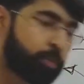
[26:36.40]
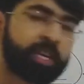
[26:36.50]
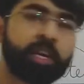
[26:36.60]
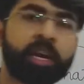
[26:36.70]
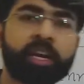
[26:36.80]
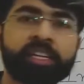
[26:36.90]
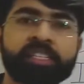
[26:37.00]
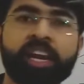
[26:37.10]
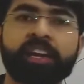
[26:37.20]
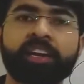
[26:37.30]
To be
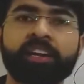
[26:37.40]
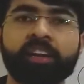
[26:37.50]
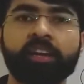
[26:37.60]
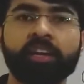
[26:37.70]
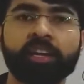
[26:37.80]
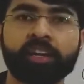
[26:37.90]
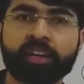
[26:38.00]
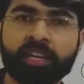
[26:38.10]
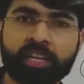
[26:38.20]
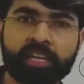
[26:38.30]
understanding it in a
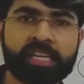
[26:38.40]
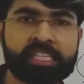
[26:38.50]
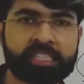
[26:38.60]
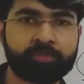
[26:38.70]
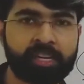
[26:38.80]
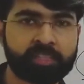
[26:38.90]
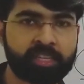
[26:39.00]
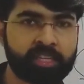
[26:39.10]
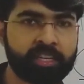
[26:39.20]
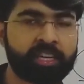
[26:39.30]
really easy
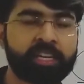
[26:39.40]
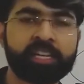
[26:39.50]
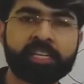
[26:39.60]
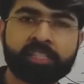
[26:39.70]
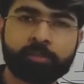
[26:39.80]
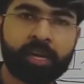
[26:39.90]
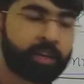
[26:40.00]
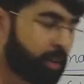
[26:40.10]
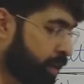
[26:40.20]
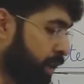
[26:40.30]
fashion, in a really easy
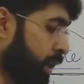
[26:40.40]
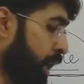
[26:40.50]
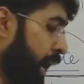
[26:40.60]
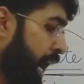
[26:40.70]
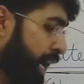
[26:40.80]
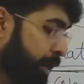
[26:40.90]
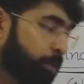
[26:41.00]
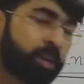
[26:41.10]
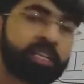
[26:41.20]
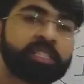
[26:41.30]
manner,
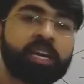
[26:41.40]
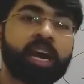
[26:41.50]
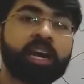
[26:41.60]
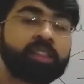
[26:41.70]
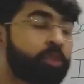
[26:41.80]
antibodies are